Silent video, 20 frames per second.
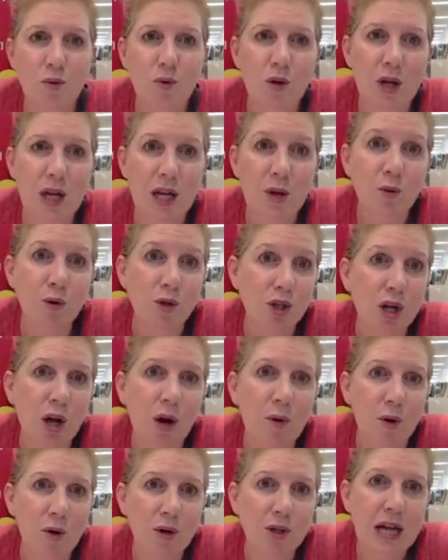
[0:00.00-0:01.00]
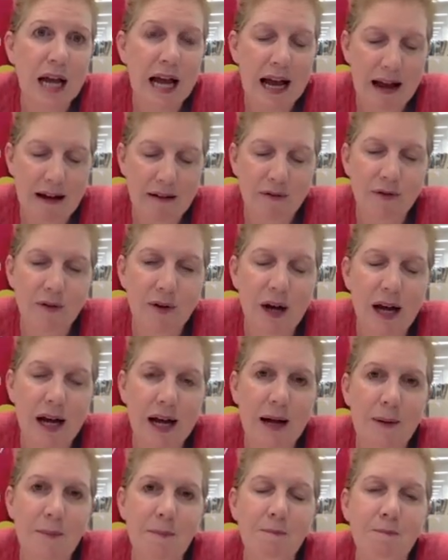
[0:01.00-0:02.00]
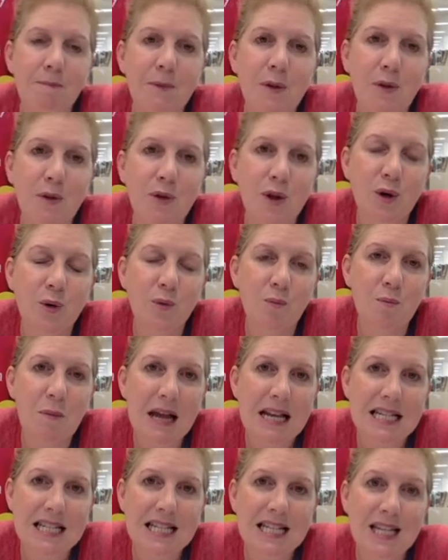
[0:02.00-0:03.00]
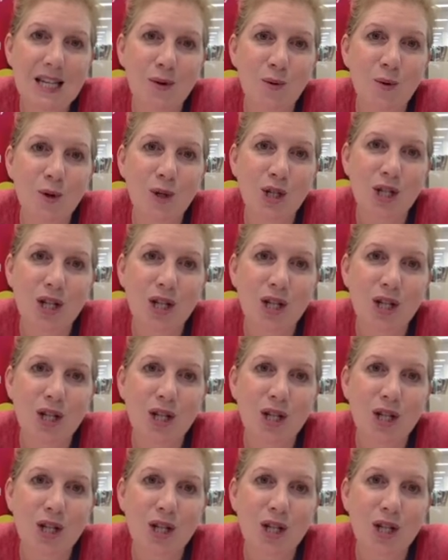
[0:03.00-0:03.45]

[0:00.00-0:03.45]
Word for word: he would go on to have, that meant he would